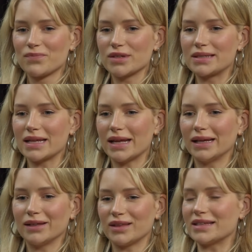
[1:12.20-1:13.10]

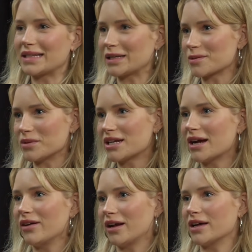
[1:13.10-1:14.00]
seeing these things
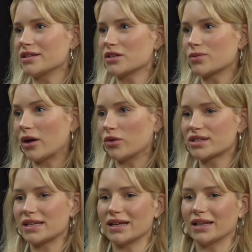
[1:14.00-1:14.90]
materialize as well, or
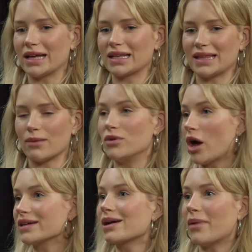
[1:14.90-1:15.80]
seeing like them
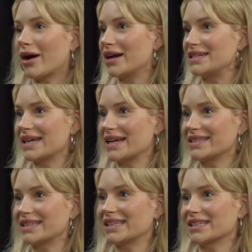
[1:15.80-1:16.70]
like my
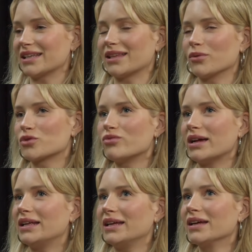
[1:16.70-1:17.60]
ideas and things like that was
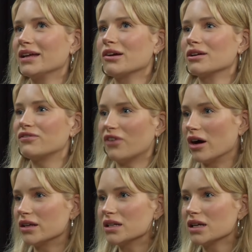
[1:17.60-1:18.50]
really
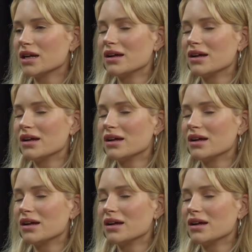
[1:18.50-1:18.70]
fun.